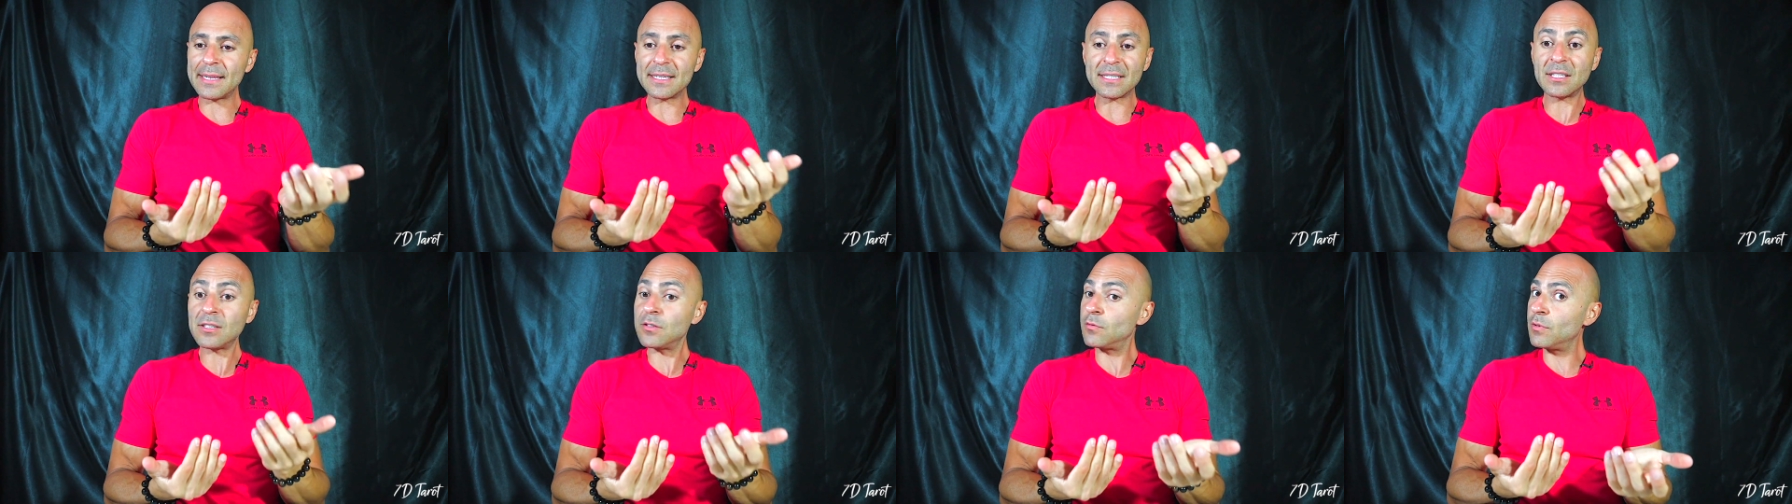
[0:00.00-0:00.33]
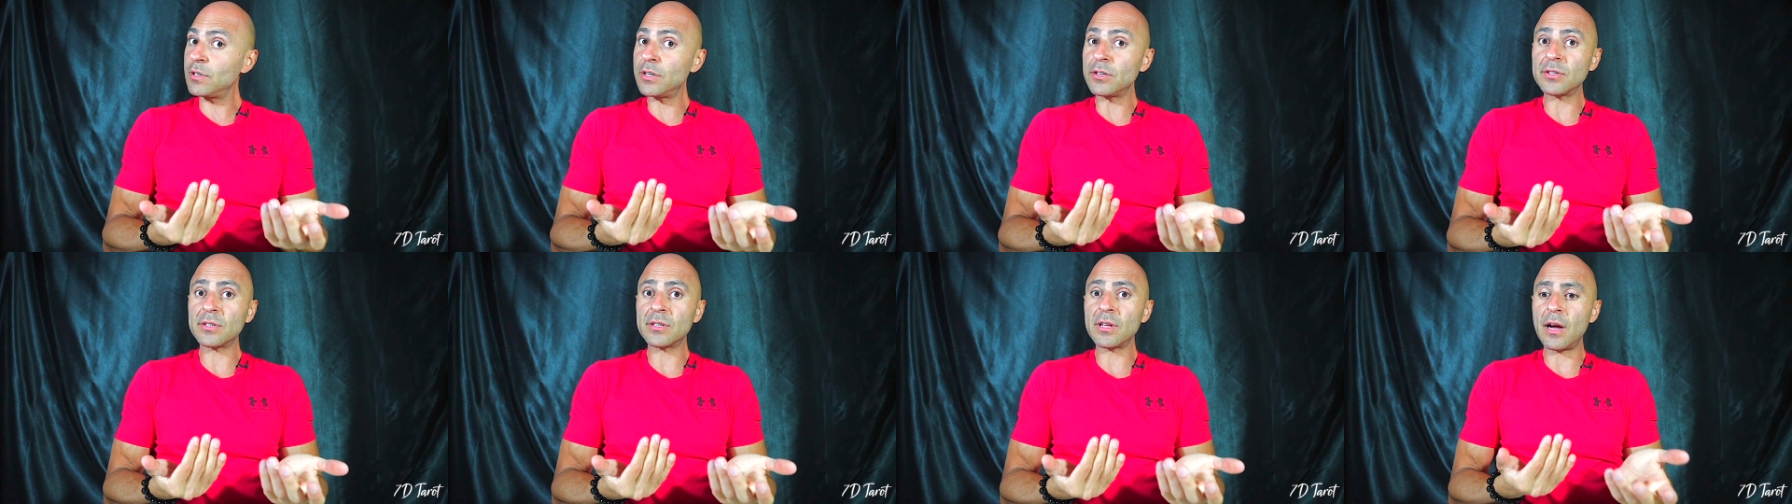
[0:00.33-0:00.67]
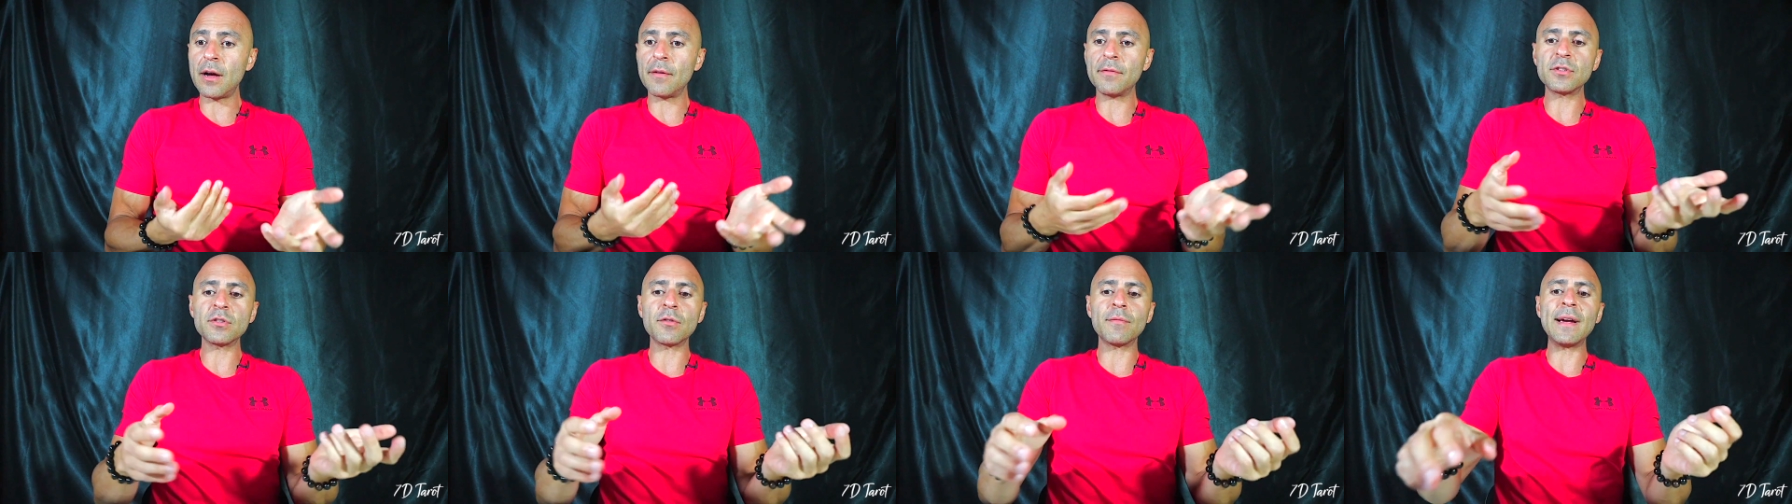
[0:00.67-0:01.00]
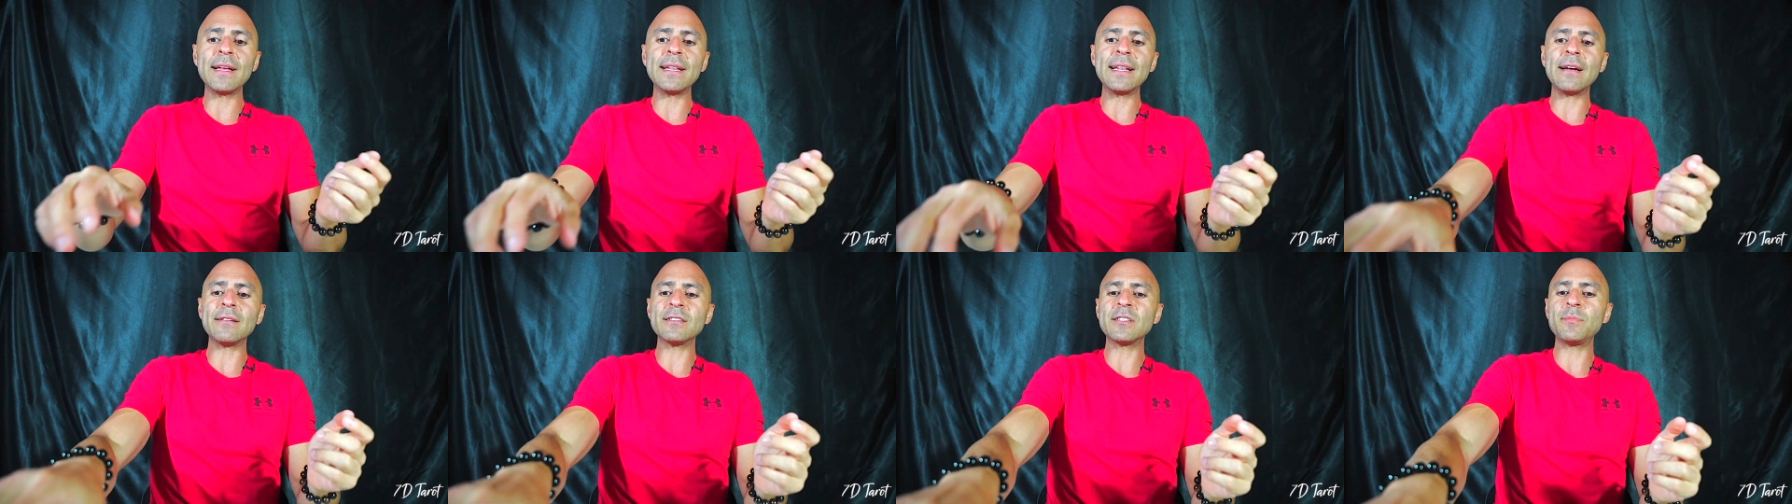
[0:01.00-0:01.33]
This is real stuff. So
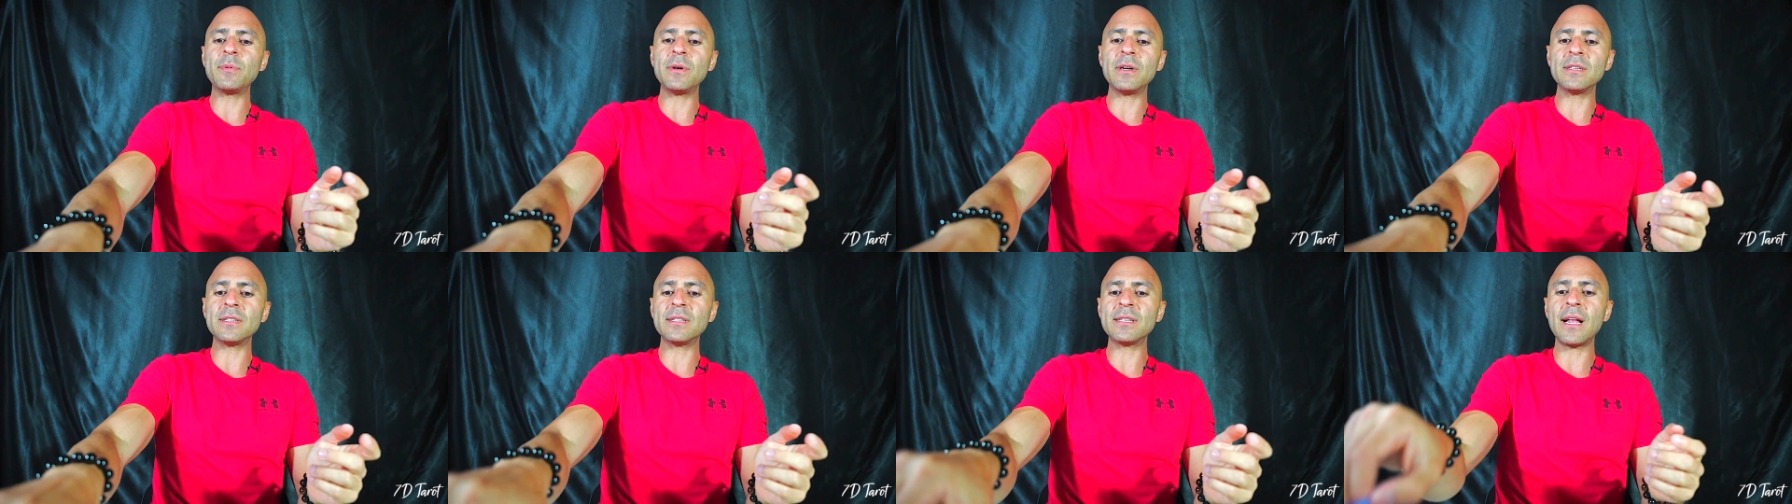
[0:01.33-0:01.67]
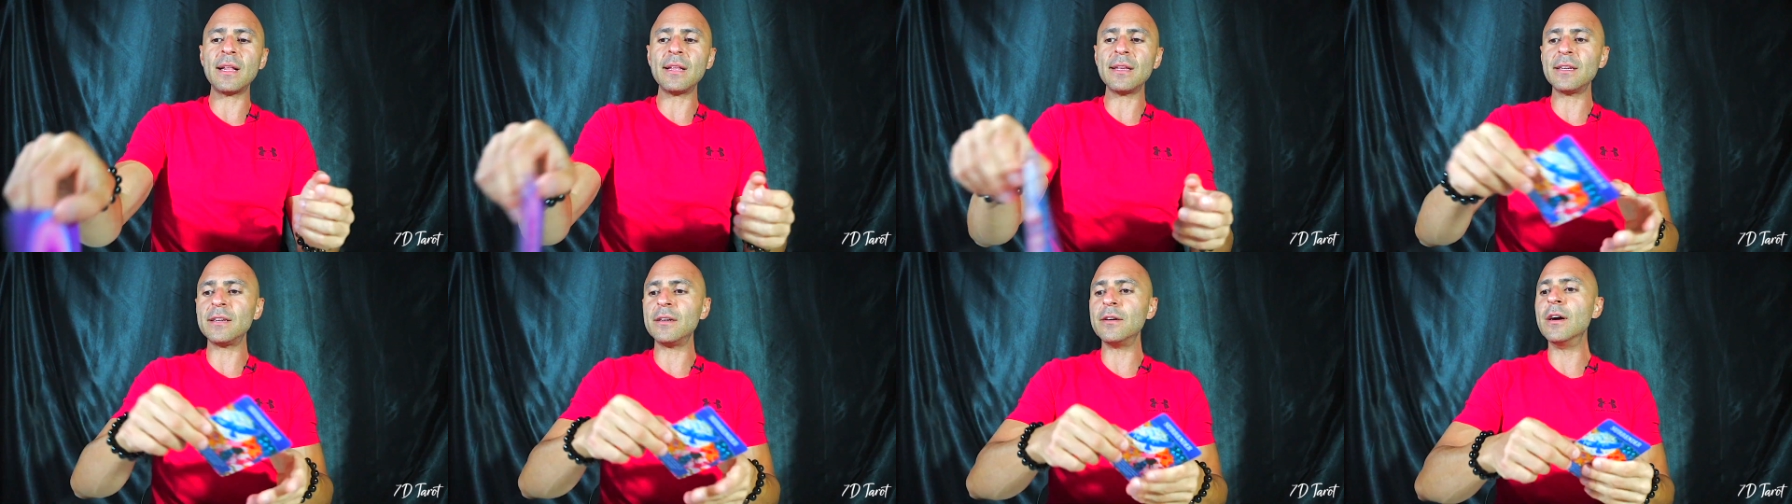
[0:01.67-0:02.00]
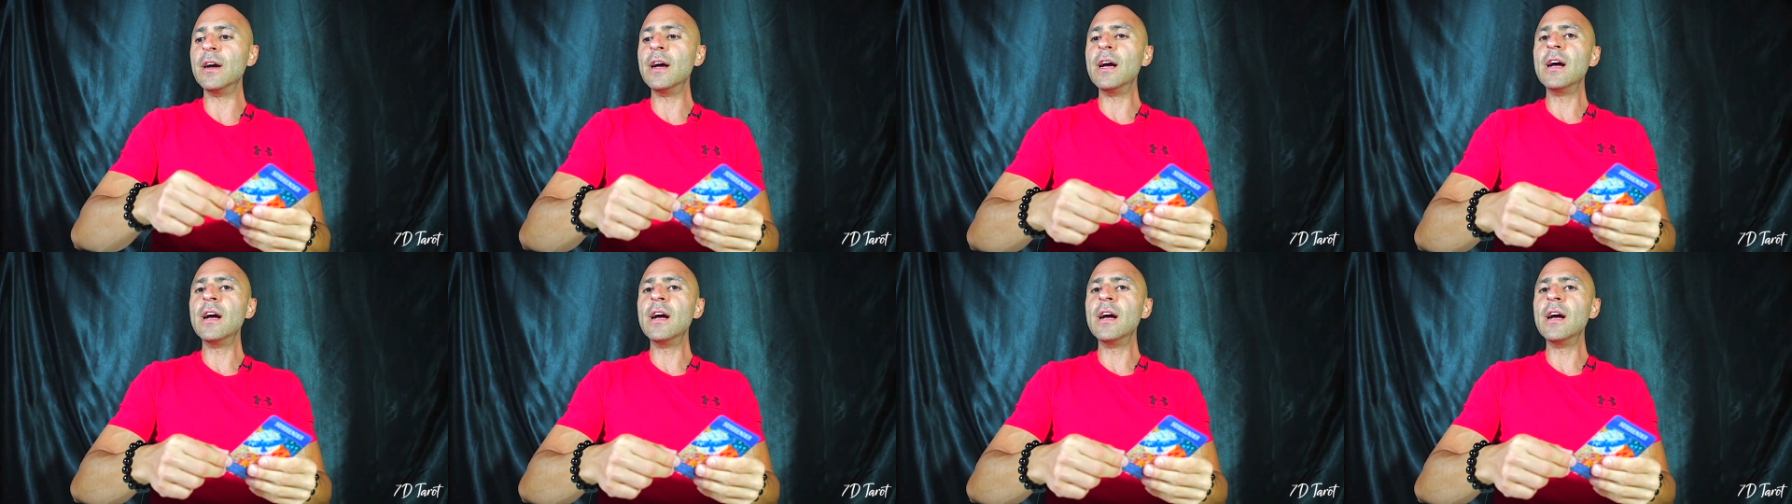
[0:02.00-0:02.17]
right now, Spirit is telling you,